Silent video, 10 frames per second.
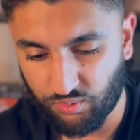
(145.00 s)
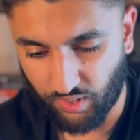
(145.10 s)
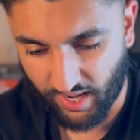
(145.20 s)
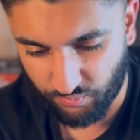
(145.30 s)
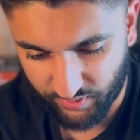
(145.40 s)

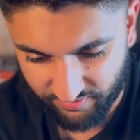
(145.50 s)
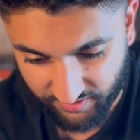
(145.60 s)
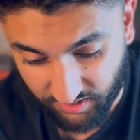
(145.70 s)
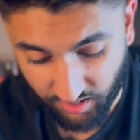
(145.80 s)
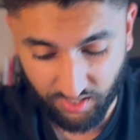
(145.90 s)
and we've
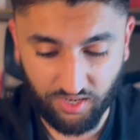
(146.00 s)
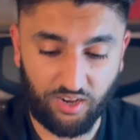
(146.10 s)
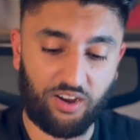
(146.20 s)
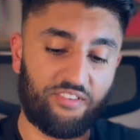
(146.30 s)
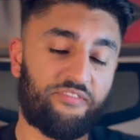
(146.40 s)
got
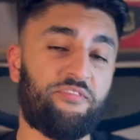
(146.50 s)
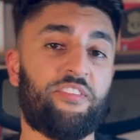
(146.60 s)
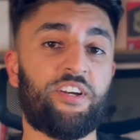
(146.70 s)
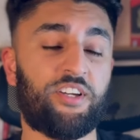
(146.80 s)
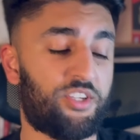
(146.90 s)
our
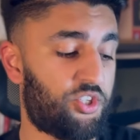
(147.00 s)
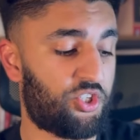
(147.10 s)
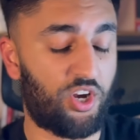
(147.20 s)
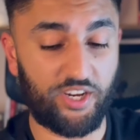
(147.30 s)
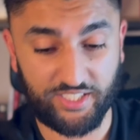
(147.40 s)
first
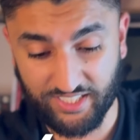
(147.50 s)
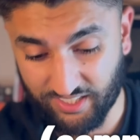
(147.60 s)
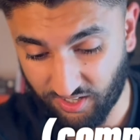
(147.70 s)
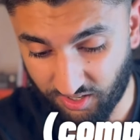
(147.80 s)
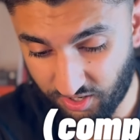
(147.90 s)
shiny
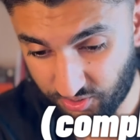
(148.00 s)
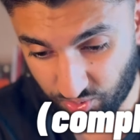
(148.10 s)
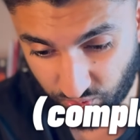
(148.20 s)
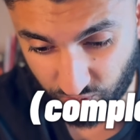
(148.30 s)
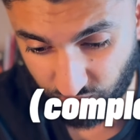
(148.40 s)
card
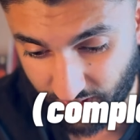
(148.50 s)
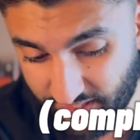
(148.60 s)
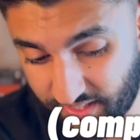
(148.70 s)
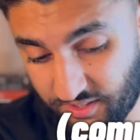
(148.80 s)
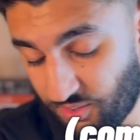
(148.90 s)

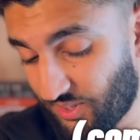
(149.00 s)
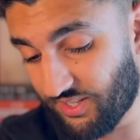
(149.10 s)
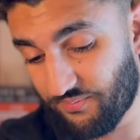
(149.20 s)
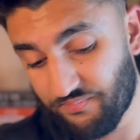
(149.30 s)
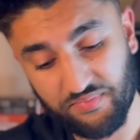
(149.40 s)
already. You know
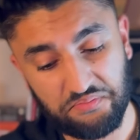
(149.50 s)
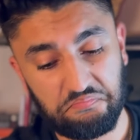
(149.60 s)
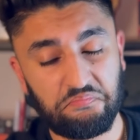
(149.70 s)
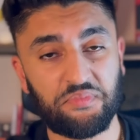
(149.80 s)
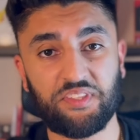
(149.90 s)
what?
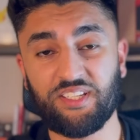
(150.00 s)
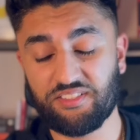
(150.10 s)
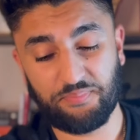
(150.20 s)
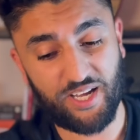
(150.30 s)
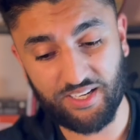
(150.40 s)

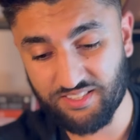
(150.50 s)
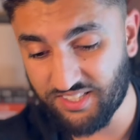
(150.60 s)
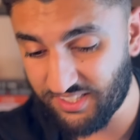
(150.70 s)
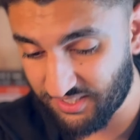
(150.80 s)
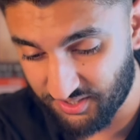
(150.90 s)
These packs
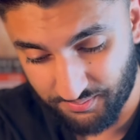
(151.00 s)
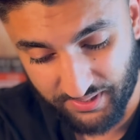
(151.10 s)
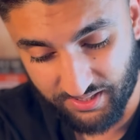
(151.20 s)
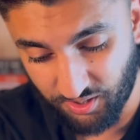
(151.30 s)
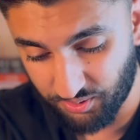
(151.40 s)
here could
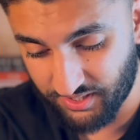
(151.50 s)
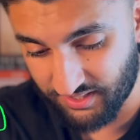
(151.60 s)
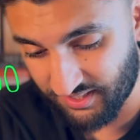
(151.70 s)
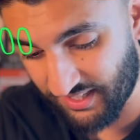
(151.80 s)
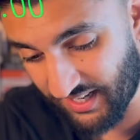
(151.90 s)
be go-to
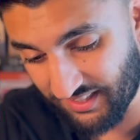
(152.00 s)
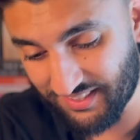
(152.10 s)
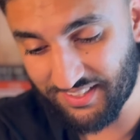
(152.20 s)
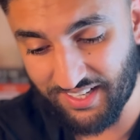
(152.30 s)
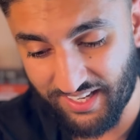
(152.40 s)
today.
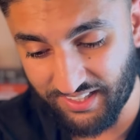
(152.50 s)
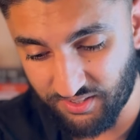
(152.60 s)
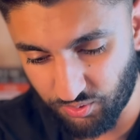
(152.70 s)
Today